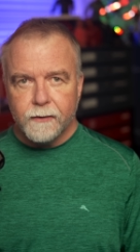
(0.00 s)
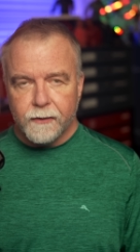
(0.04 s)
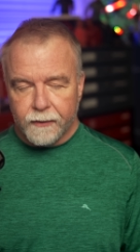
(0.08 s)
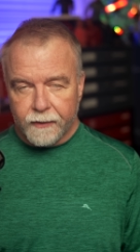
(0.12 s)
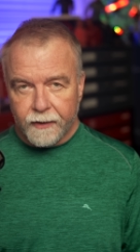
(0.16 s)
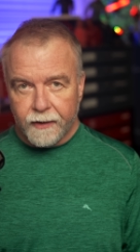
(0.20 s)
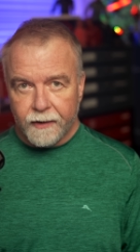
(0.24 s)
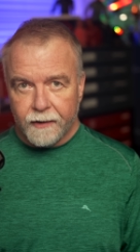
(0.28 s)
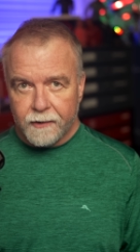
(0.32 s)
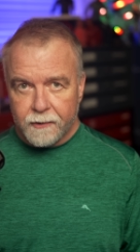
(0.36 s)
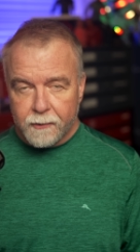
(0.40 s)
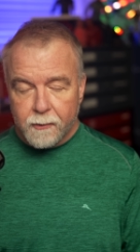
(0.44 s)
In
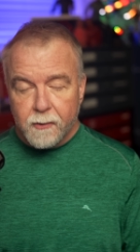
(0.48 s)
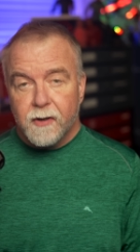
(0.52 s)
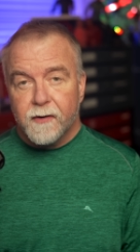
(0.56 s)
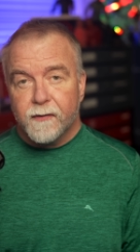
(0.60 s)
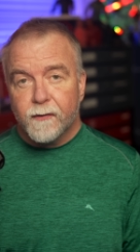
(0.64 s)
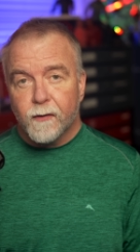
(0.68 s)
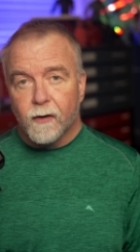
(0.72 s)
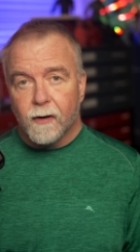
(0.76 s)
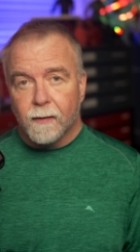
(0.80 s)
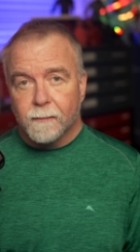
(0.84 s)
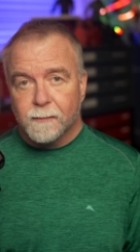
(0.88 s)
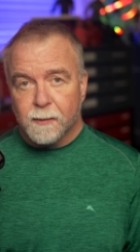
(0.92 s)
a
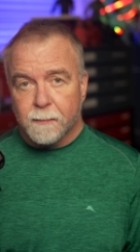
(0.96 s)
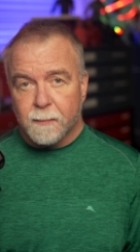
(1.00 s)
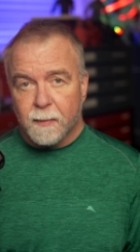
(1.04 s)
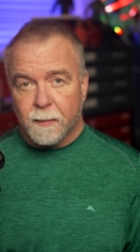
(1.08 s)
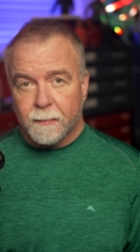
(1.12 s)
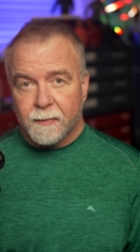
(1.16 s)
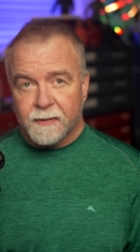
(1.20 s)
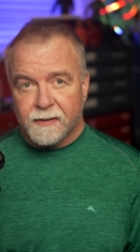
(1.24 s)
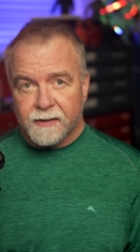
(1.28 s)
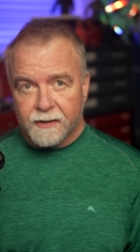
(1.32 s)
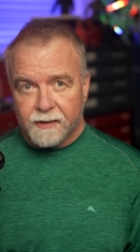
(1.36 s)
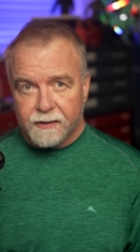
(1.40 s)
uniform
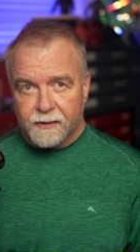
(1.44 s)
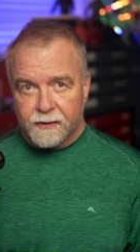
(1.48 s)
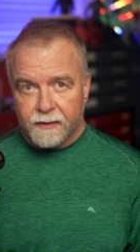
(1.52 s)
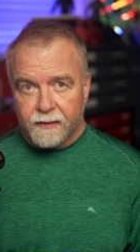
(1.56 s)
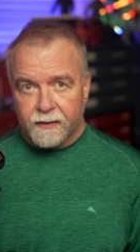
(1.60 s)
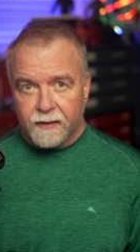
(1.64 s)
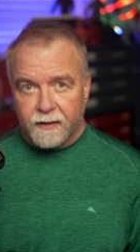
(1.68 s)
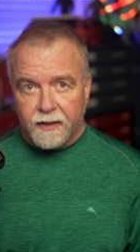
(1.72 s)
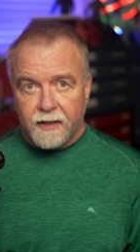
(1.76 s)
superposition,